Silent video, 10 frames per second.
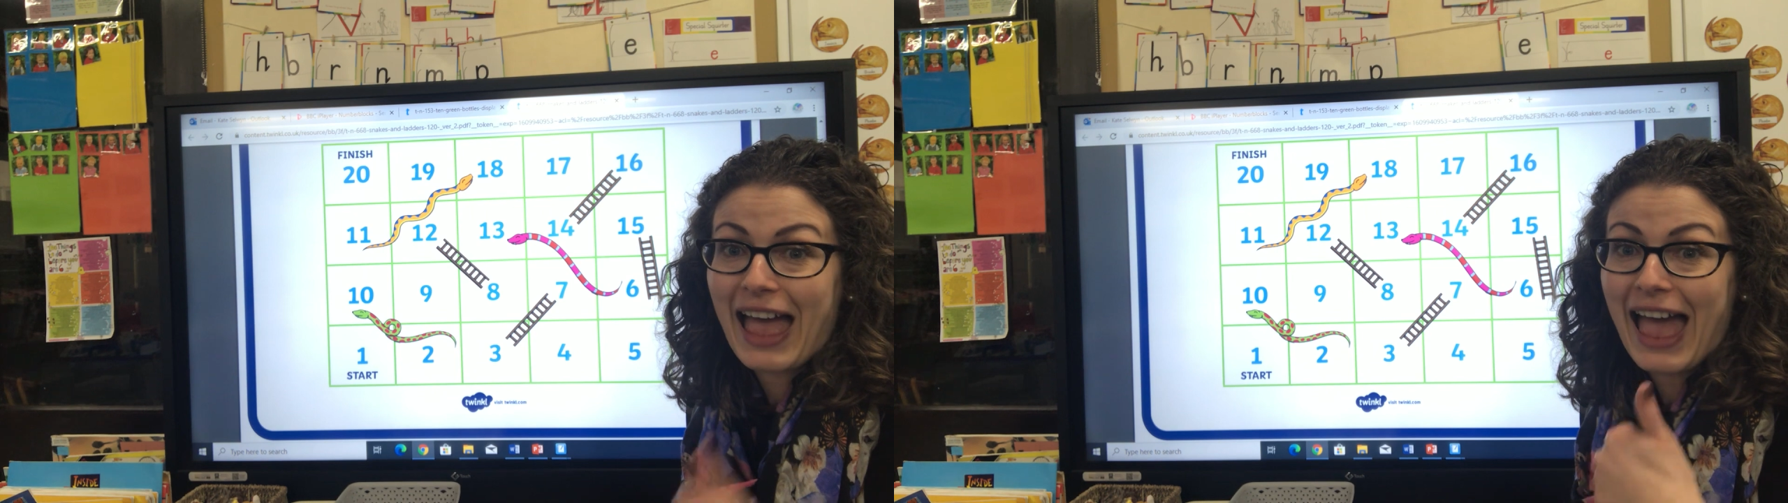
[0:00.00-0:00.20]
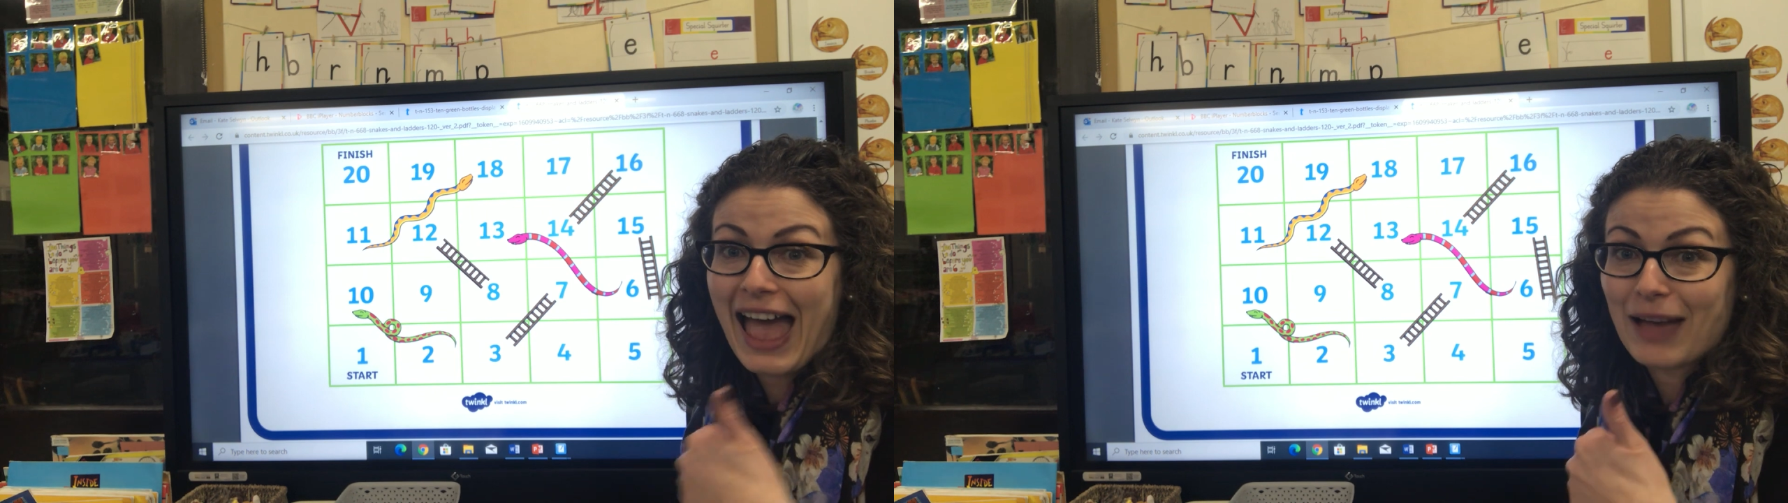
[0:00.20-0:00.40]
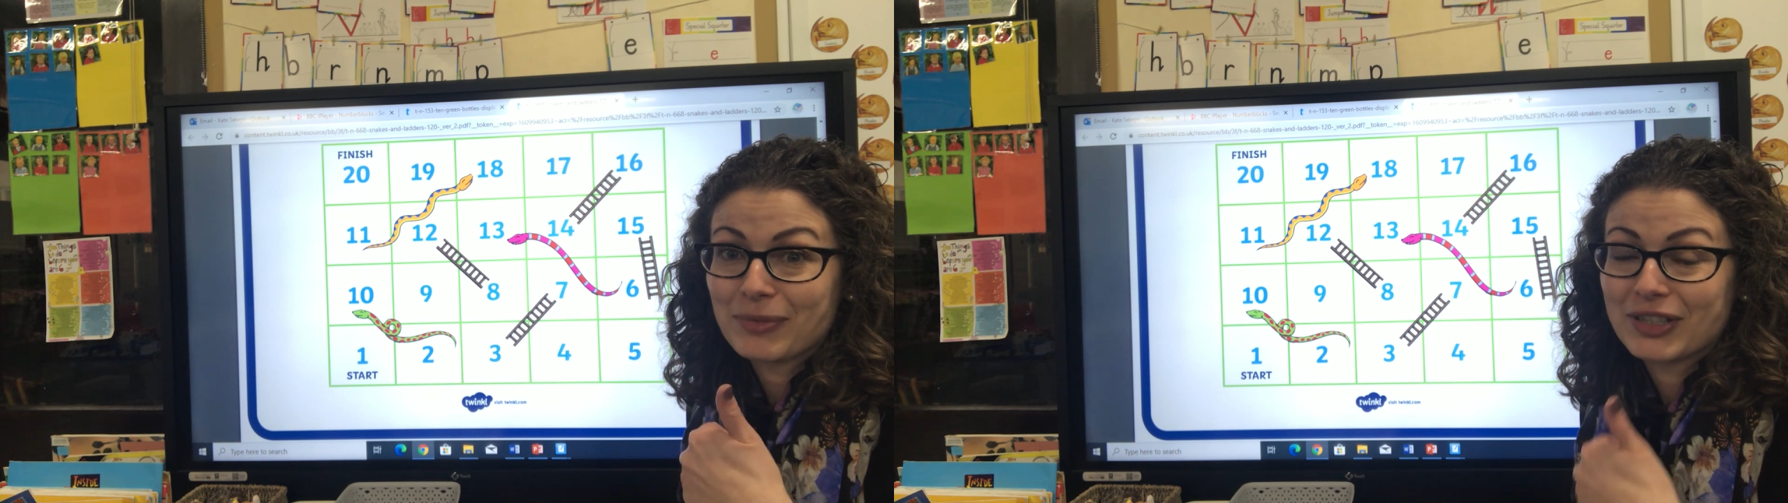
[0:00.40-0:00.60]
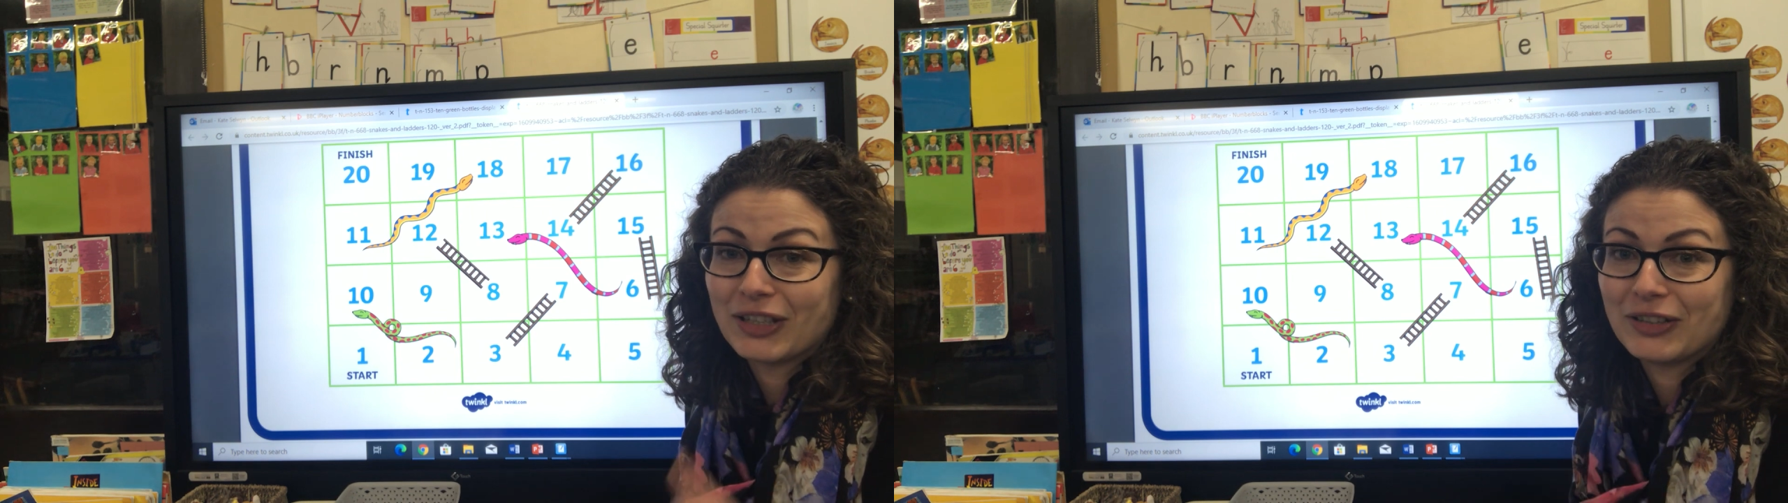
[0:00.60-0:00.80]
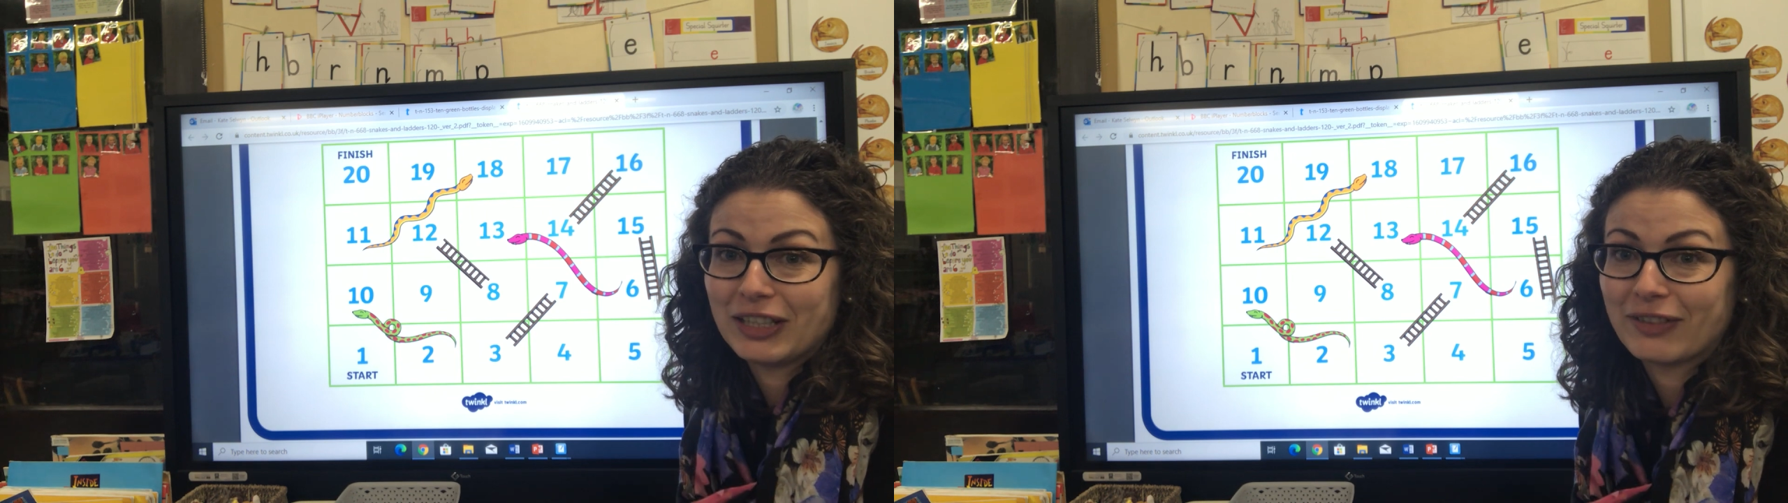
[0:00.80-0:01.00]

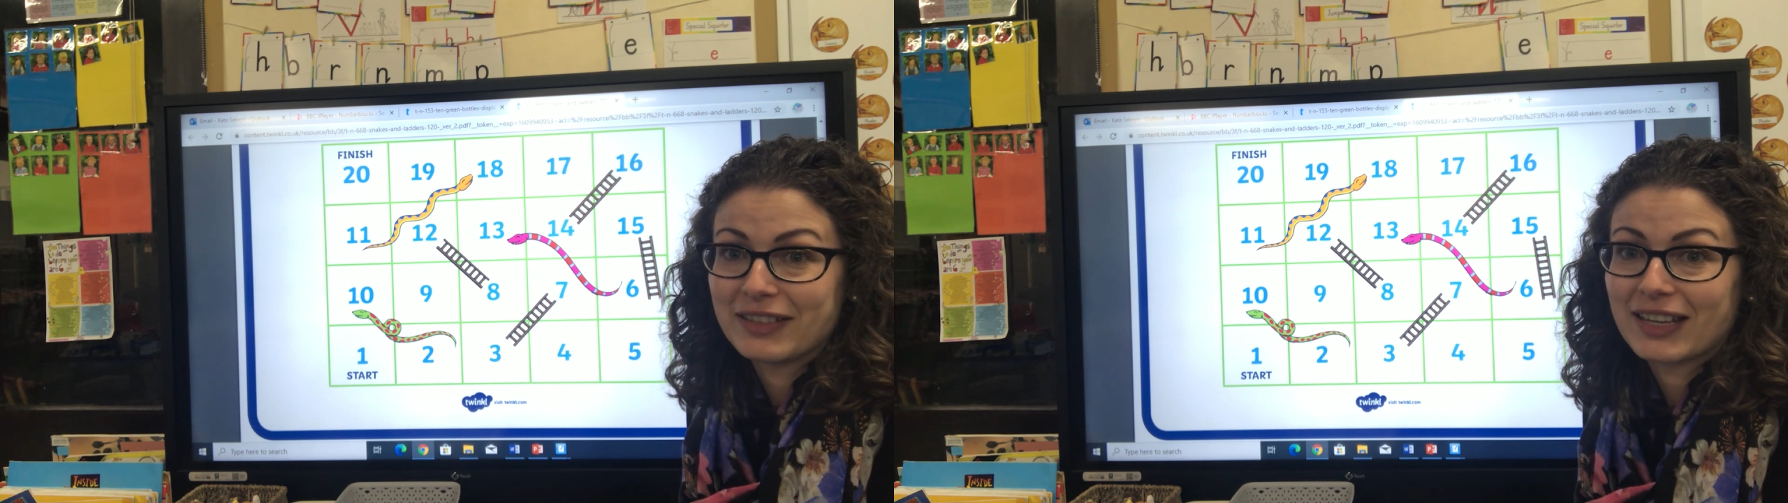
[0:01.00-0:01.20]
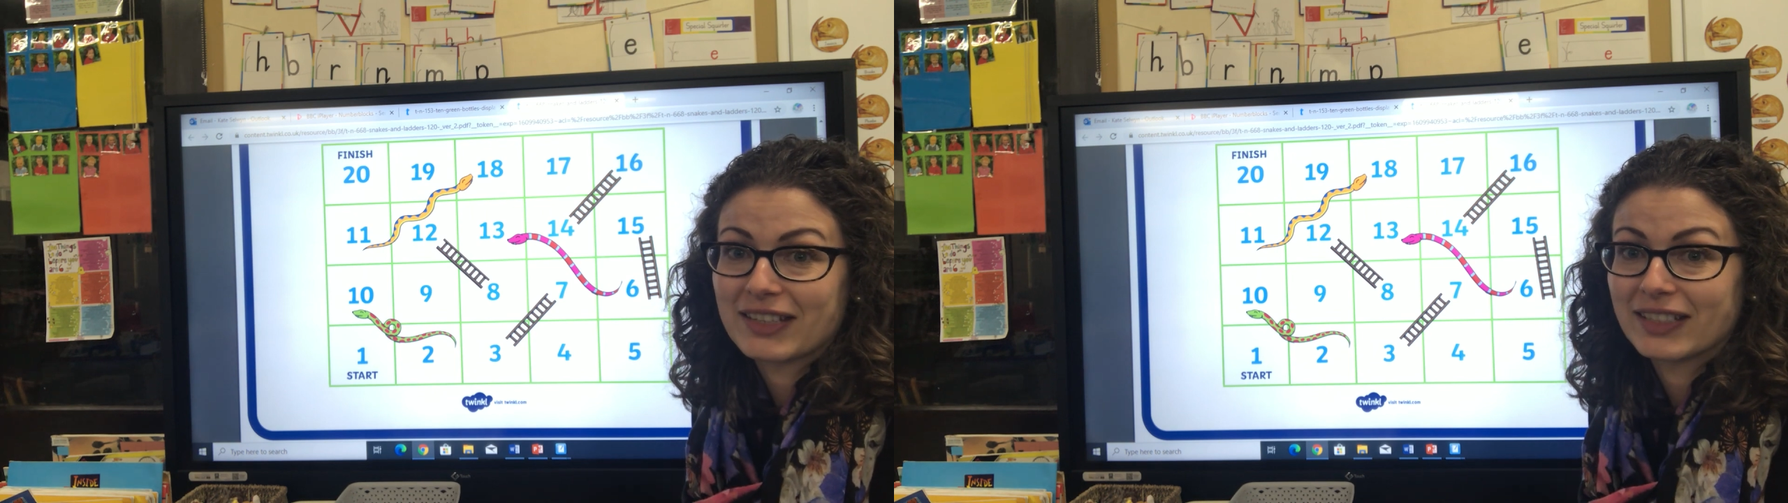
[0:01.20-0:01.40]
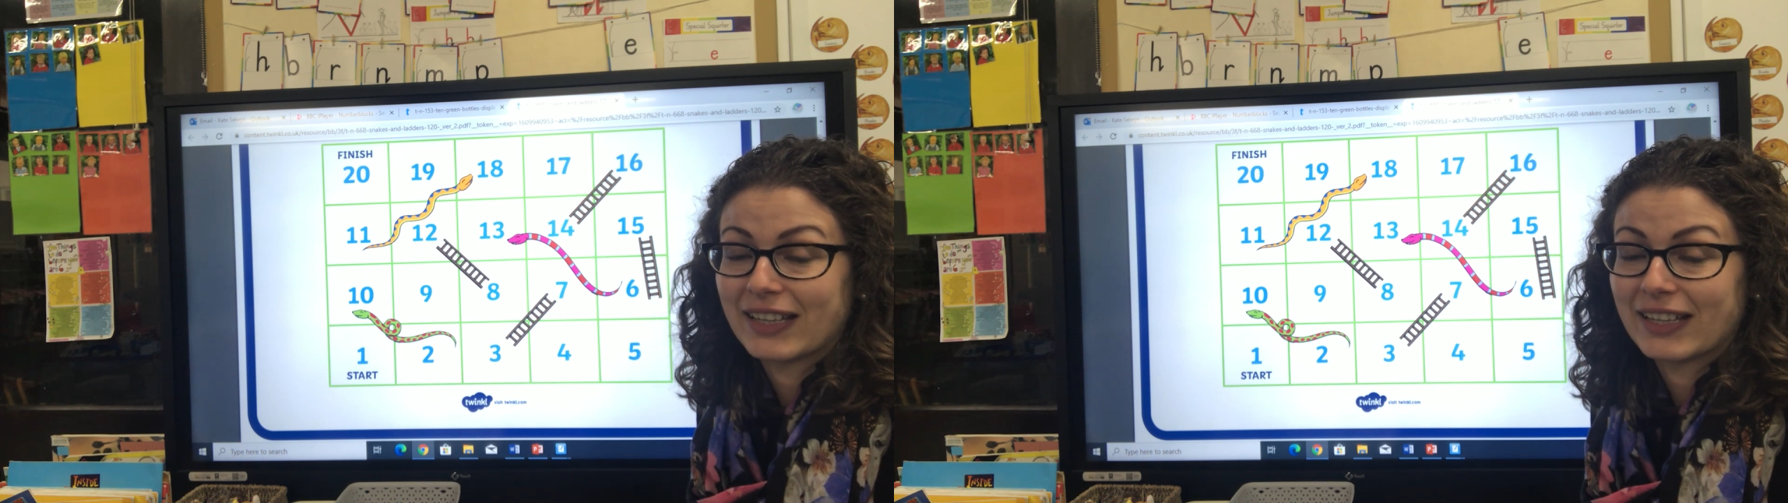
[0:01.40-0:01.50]
absolutely fantastic.